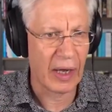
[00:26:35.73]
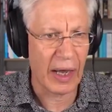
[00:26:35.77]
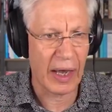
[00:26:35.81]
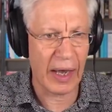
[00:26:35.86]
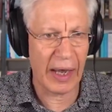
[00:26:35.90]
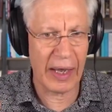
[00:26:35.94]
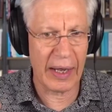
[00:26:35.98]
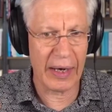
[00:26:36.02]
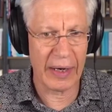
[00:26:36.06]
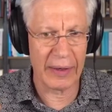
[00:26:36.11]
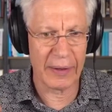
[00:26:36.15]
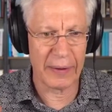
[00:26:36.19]

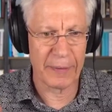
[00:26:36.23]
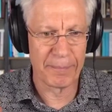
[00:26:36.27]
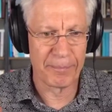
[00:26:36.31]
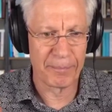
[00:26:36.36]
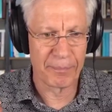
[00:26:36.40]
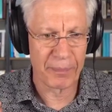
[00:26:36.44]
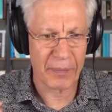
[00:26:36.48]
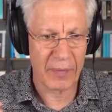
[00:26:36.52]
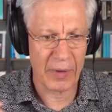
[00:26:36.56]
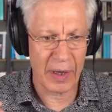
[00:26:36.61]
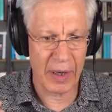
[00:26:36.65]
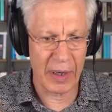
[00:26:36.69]
and
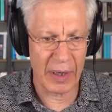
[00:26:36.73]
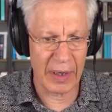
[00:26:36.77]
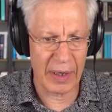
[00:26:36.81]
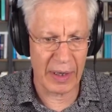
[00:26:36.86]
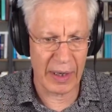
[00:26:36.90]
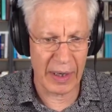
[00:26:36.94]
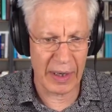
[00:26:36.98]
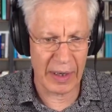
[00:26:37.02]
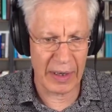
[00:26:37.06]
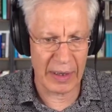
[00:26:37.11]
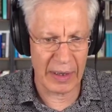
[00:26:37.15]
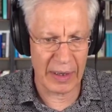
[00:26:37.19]

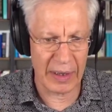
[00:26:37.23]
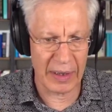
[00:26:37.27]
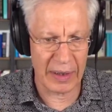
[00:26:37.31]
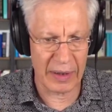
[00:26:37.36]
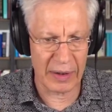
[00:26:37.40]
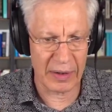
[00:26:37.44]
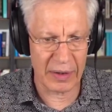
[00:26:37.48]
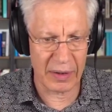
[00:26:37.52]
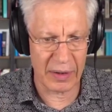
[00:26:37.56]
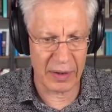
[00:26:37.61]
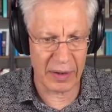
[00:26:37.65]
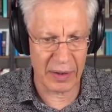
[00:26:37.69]

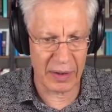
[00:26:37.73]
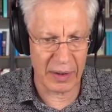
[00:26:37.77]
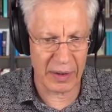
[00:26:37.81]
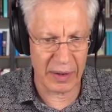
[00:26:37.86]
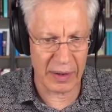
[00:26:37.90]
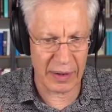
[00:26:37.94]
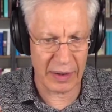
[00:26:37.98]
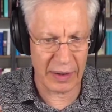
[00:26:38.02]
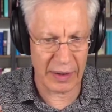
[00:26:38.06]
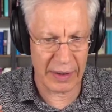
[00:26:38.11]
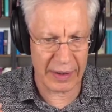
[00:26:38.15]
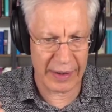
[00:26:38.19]
can't
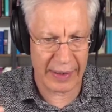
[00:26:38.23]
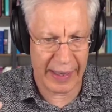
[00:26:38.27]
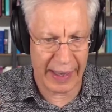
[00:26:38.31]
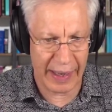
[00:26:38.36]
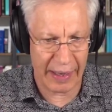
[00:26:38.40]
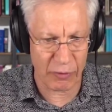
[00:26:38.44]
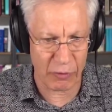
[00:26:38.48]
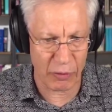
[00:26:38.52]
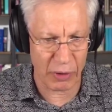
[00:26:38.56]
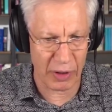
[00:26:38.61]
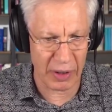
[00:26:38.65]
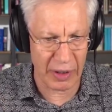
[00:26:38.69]

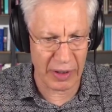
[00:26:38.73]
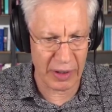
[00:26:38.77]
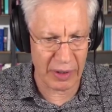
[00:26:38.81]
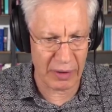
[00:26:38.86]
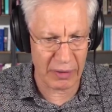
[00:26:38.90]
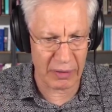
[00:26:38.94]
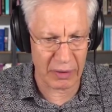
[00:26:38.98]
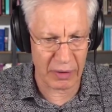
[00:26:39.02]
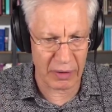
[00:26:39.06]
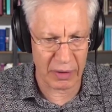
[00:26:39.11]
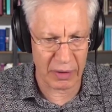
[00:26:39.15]
really